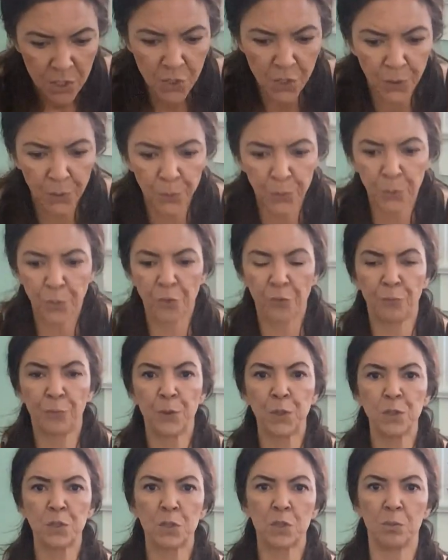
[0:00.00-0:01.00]
So the
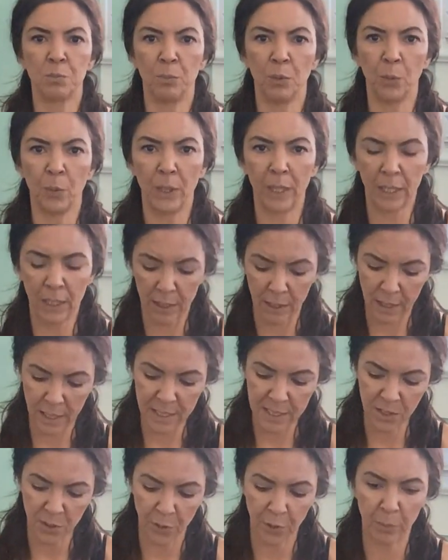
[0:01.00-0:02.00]
first meridian
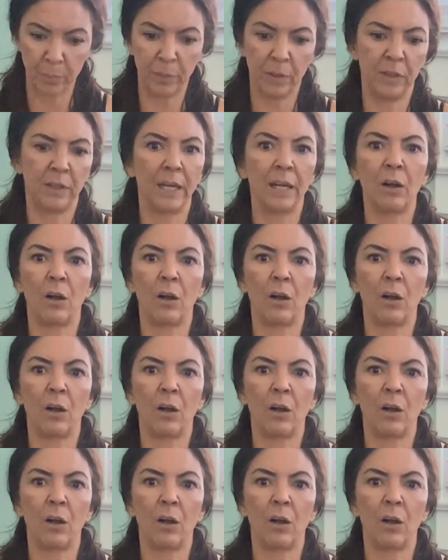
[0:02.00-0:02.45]
is going to be, they